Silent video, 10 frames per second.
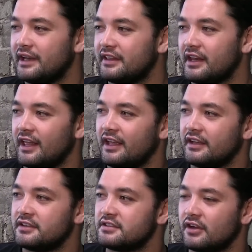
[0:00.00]
near the
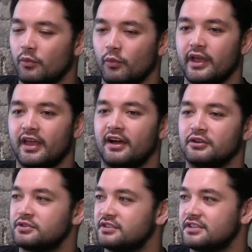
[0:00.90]
legs. Where
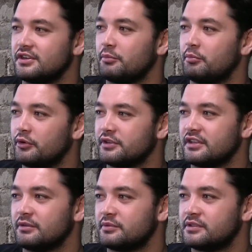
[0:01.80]
else is he going to put his
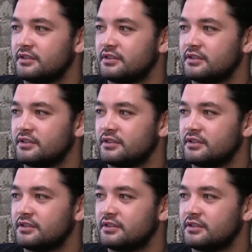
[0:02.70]
hips?